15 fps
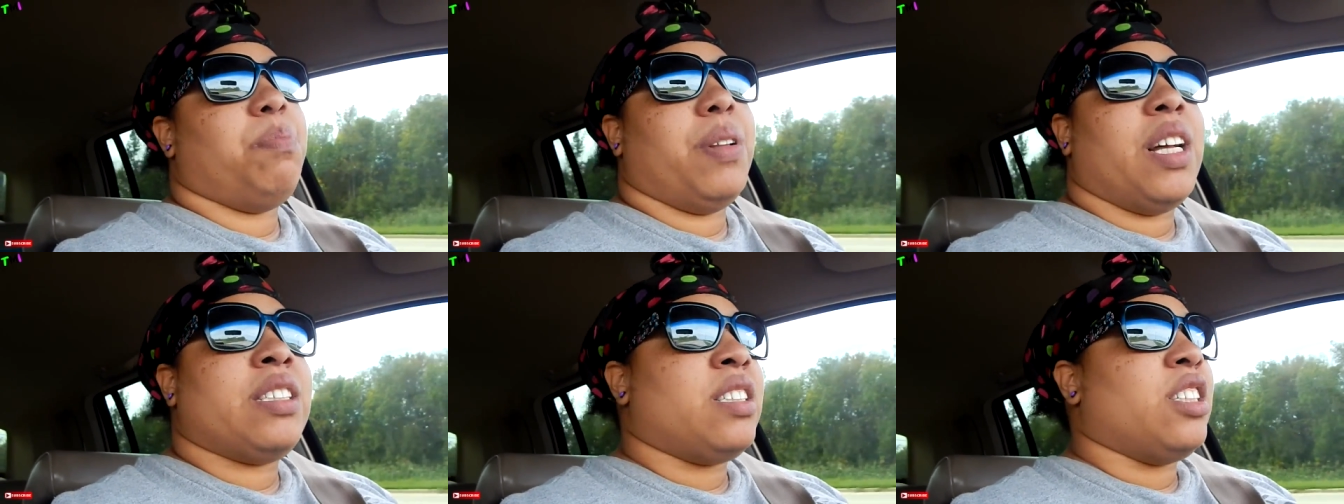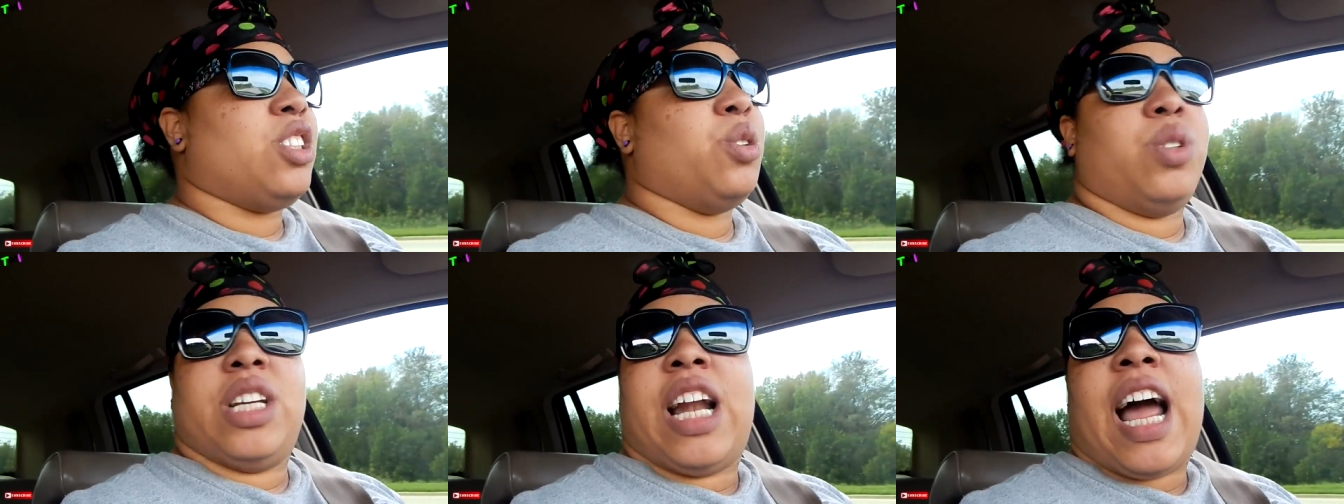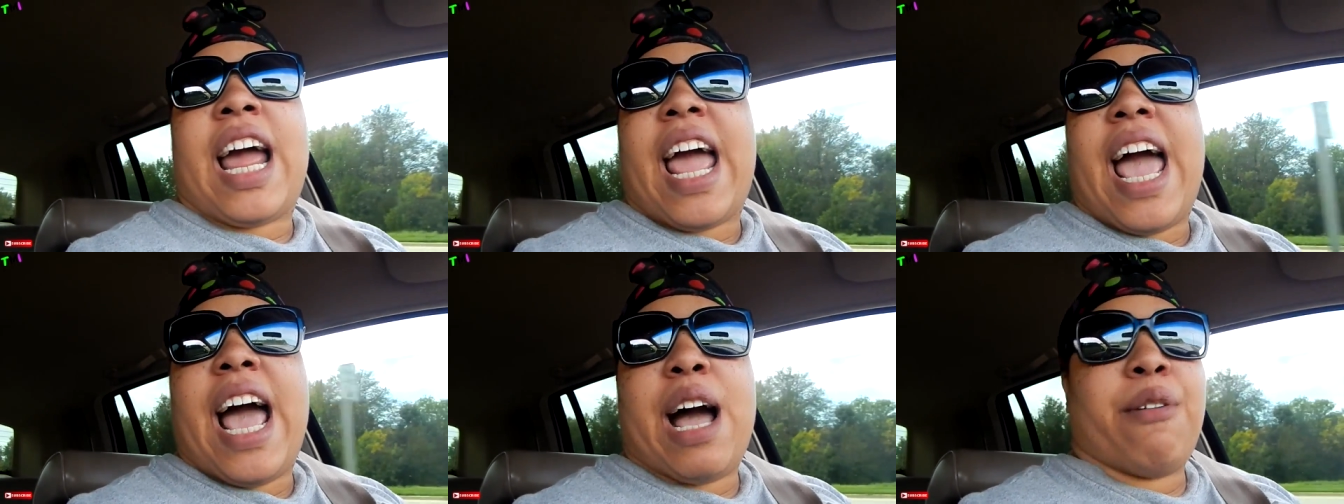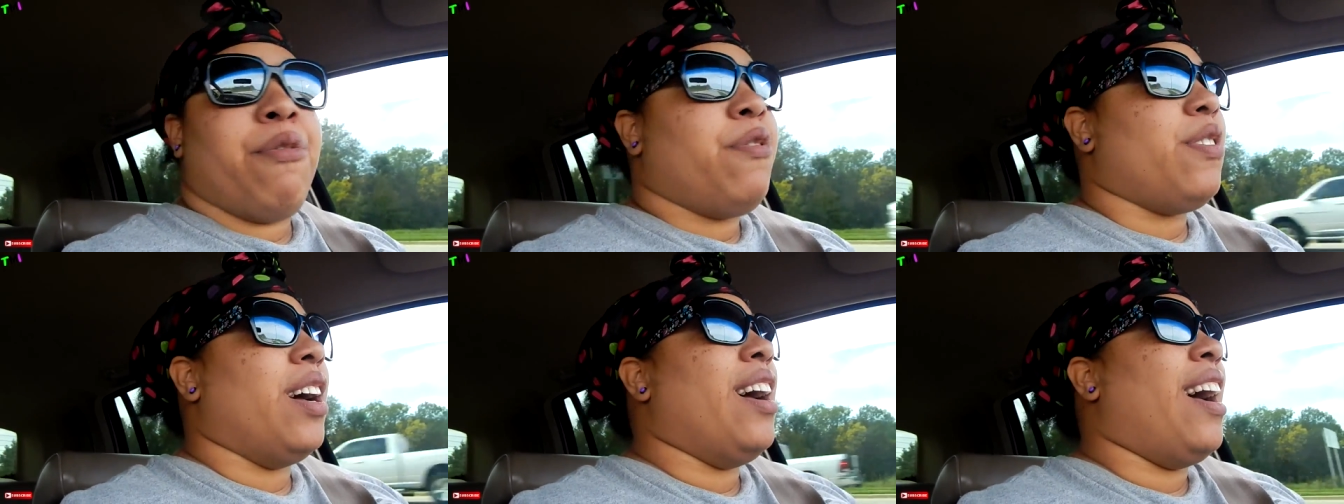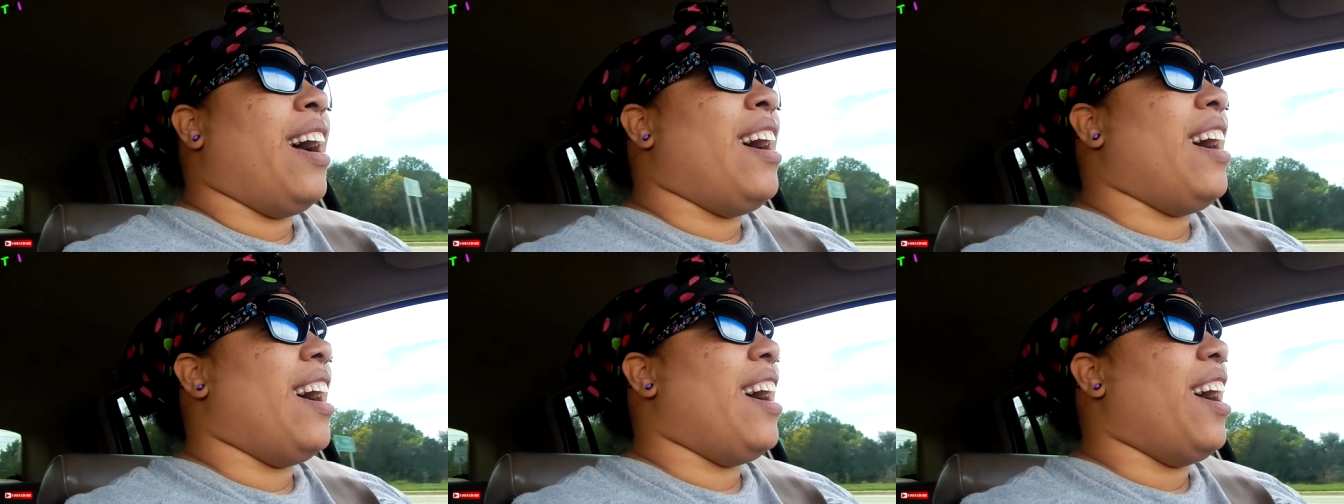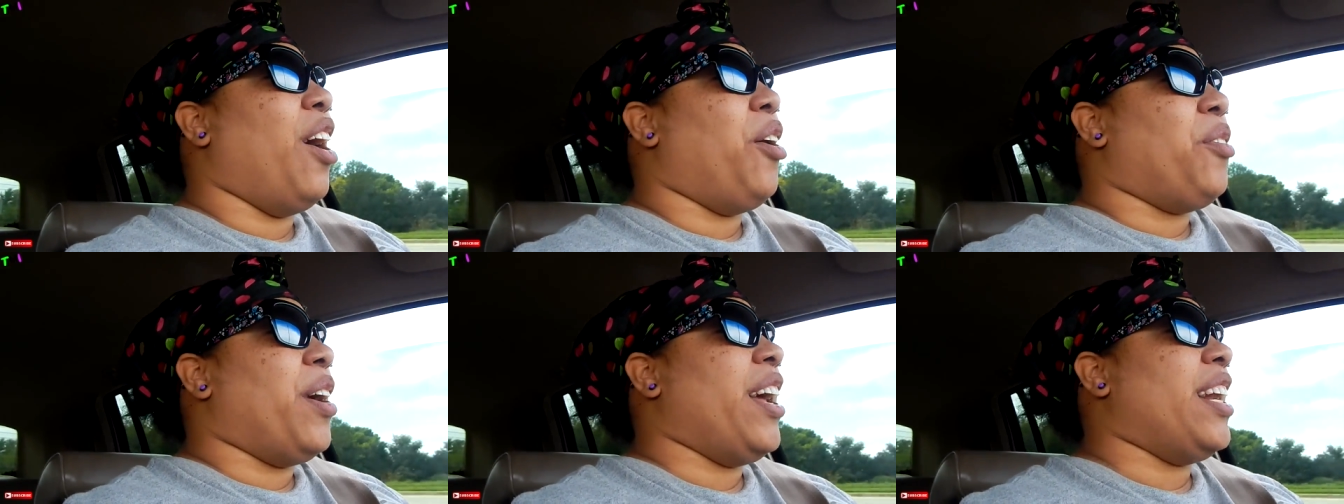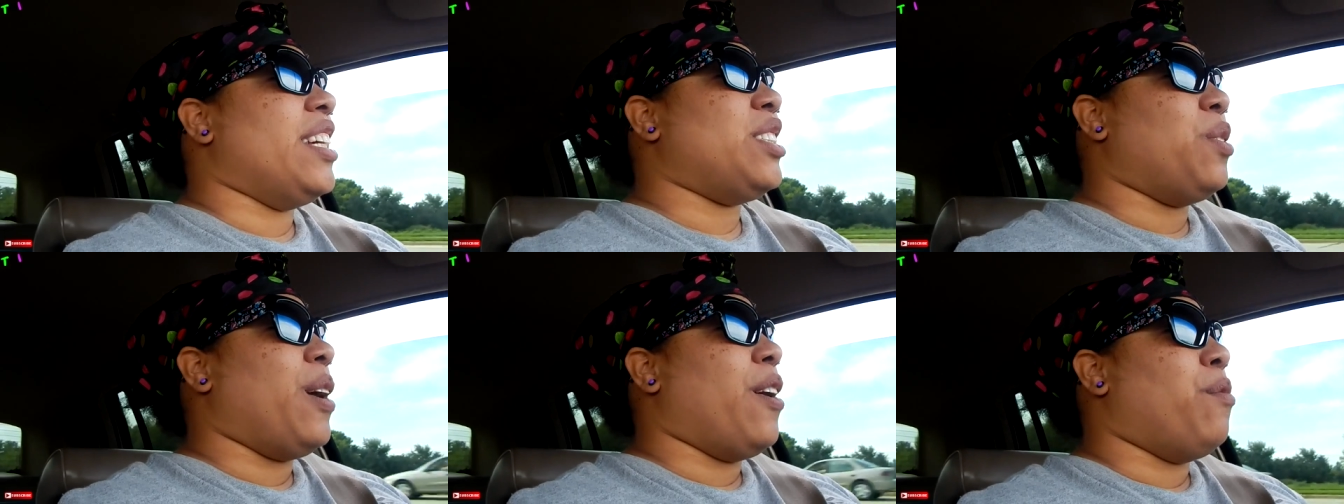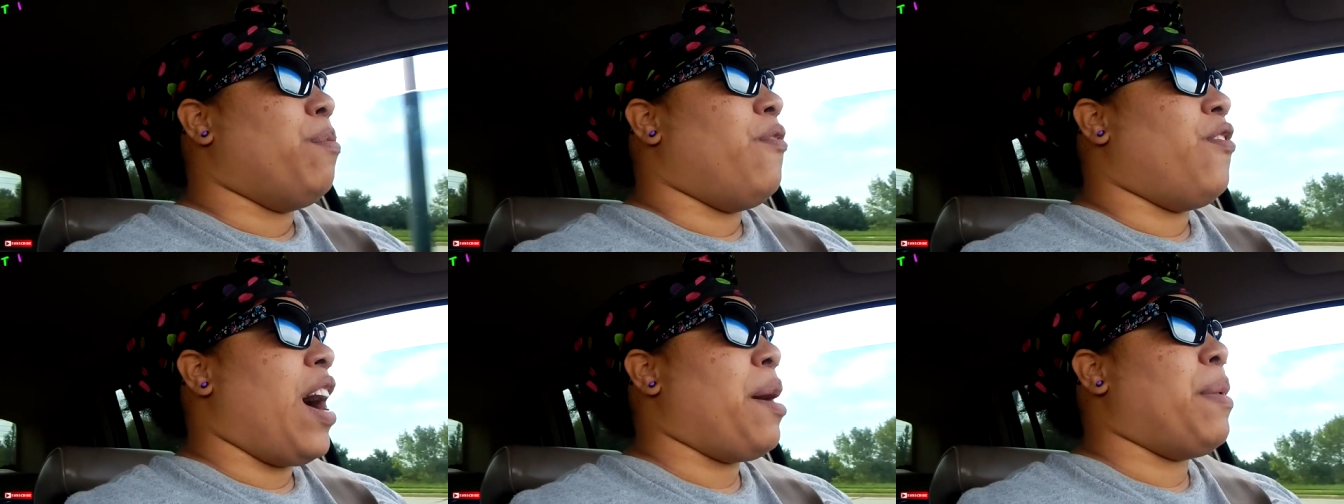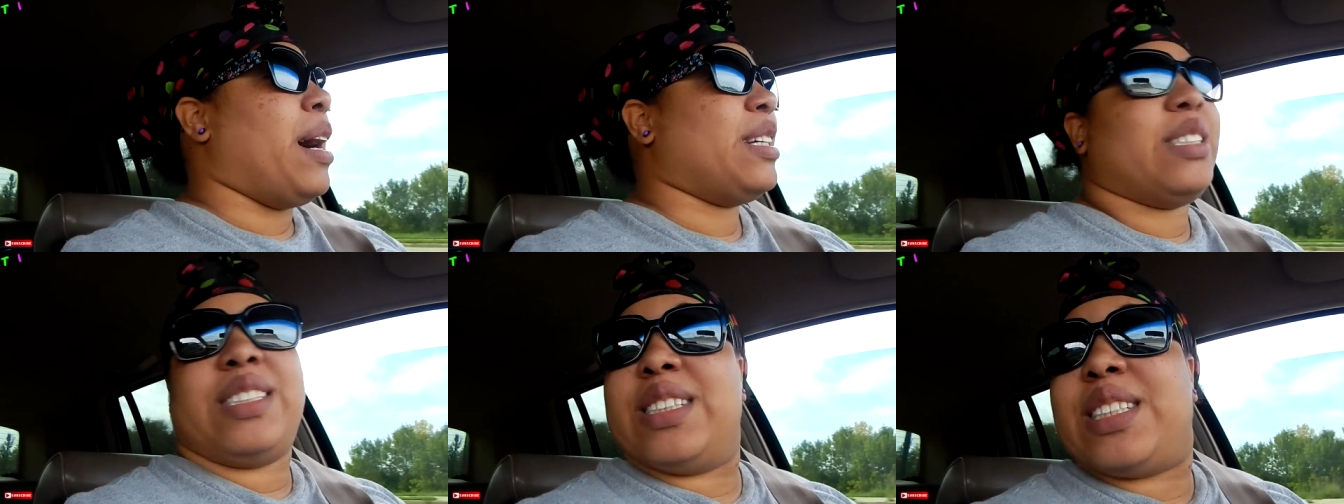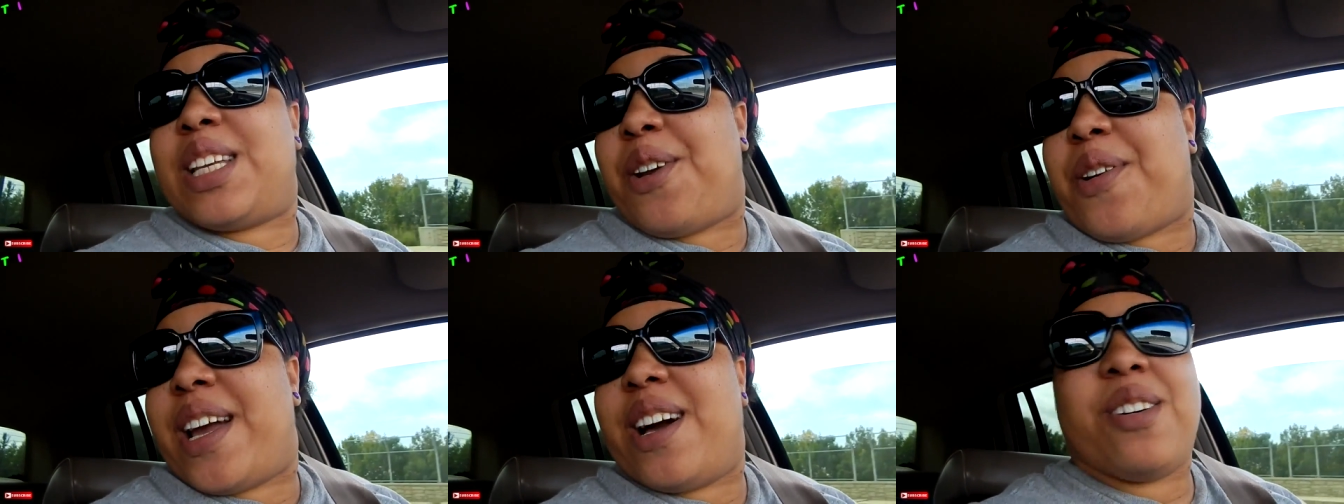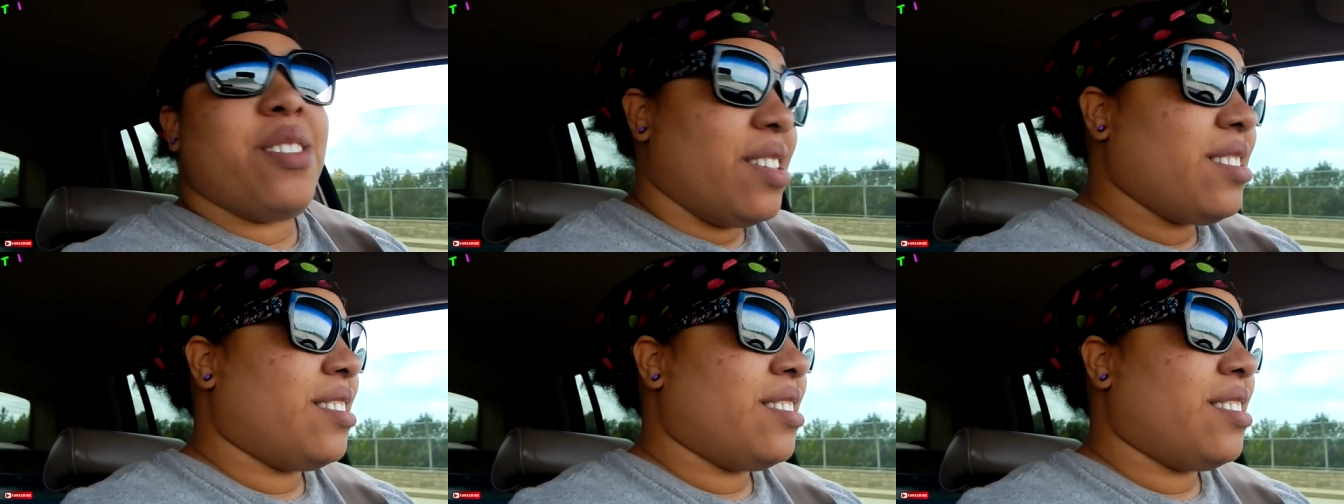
Plus the two that I have already, so we have five boxes of cereal.